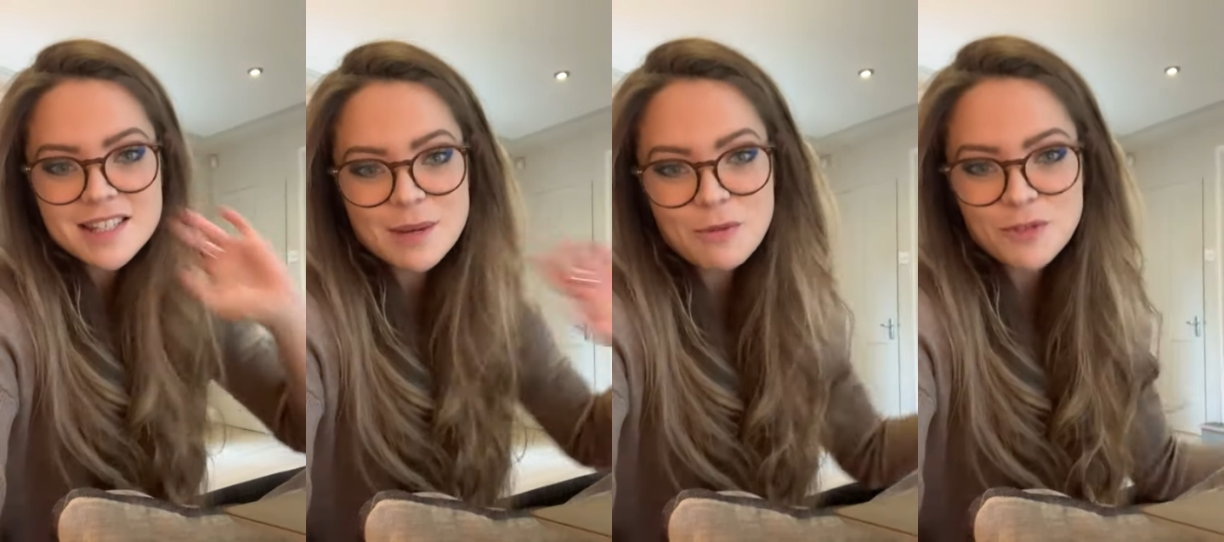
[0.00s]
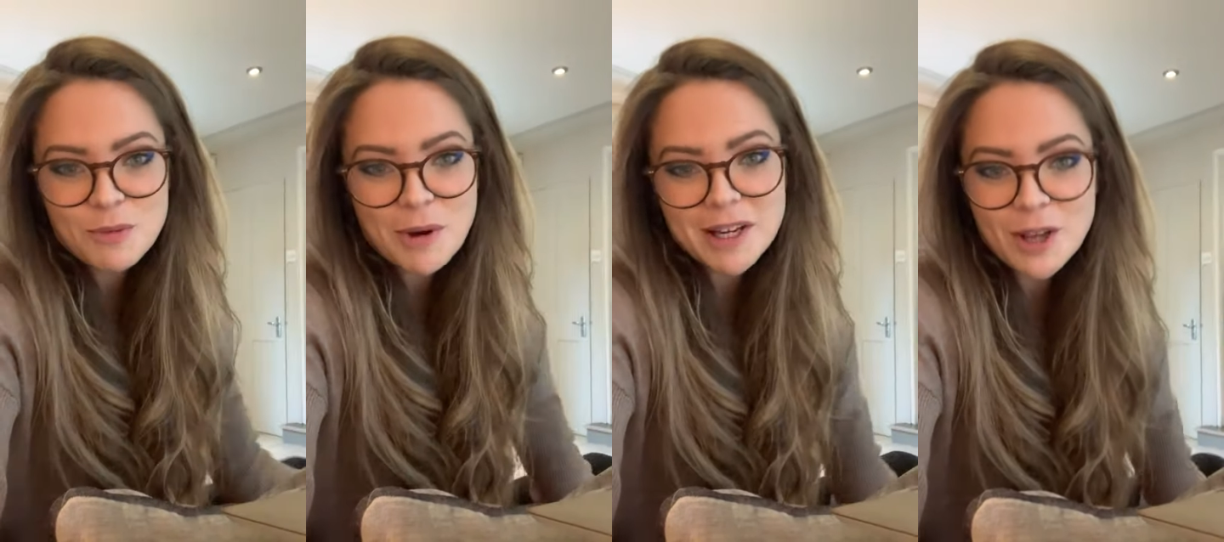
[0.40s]
Some of
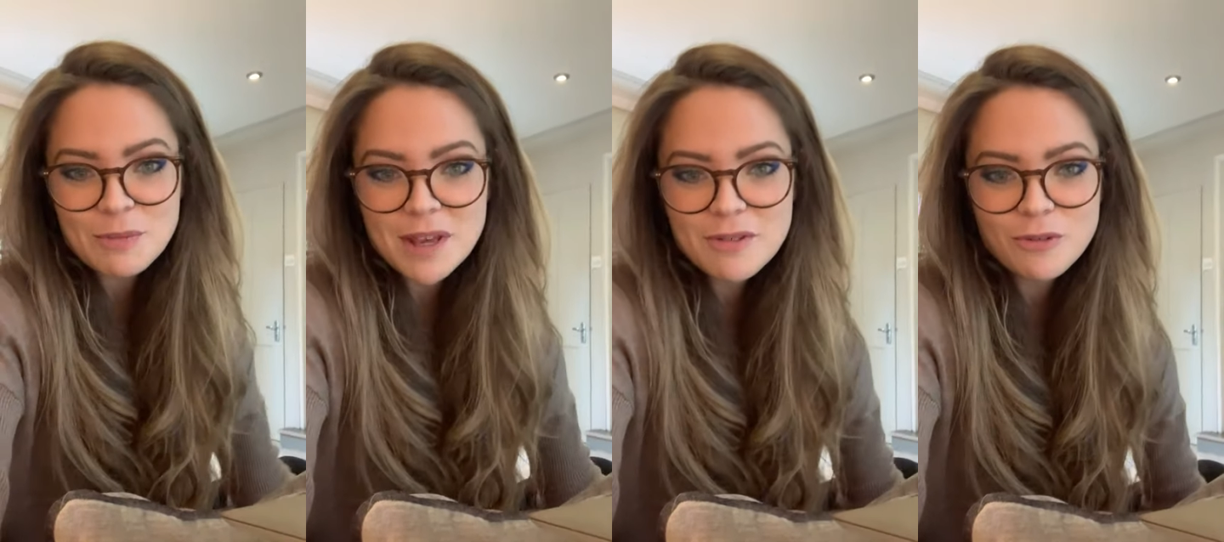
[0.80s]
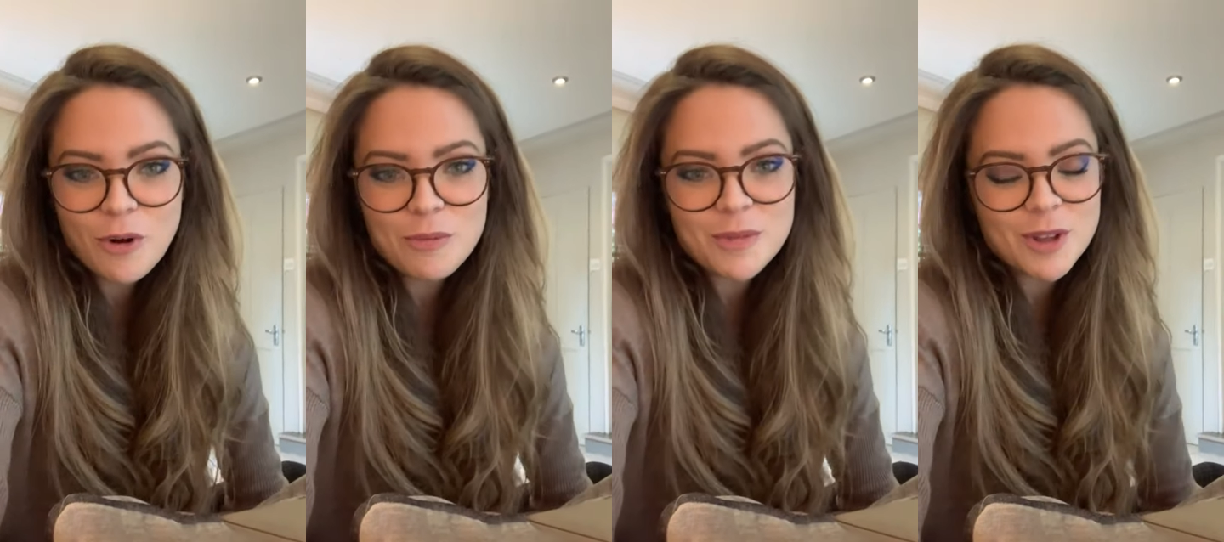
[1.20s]
you might know me
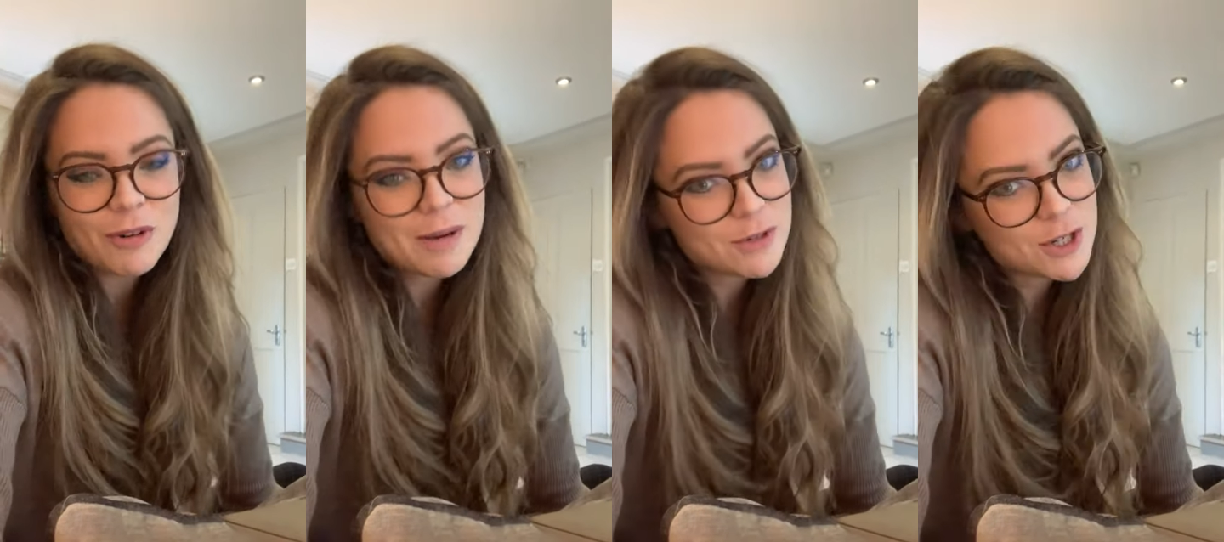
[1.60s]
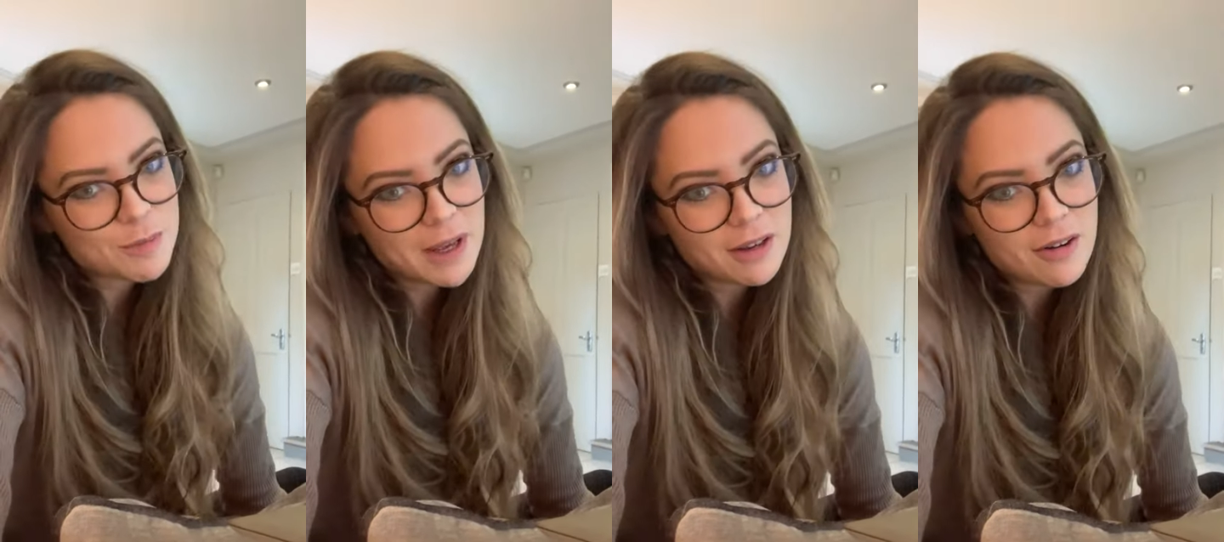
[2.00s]
from the Great British
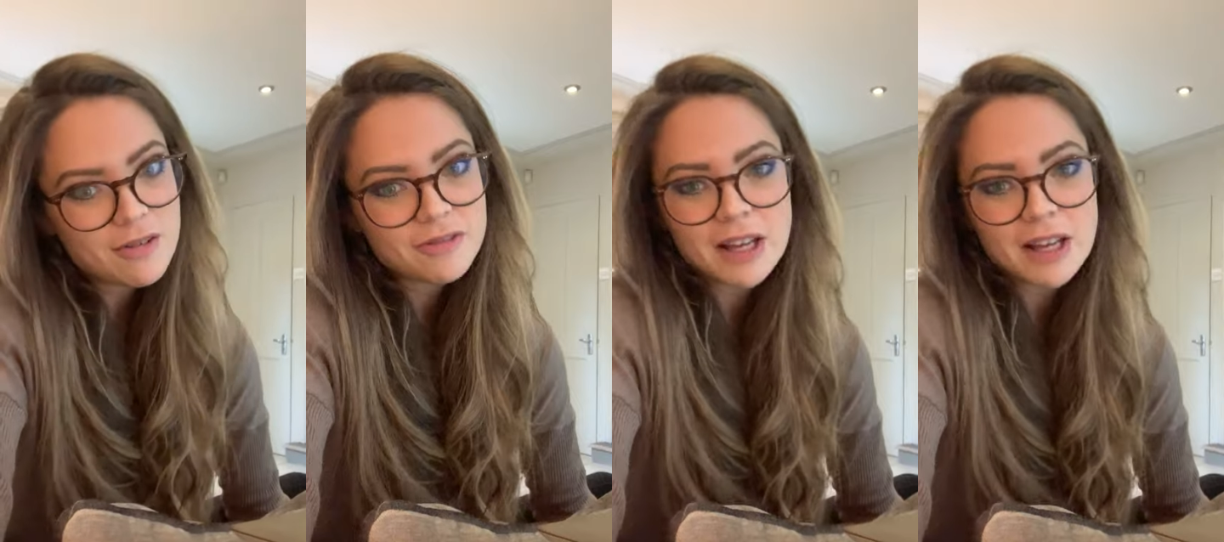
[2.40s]
Bake Off,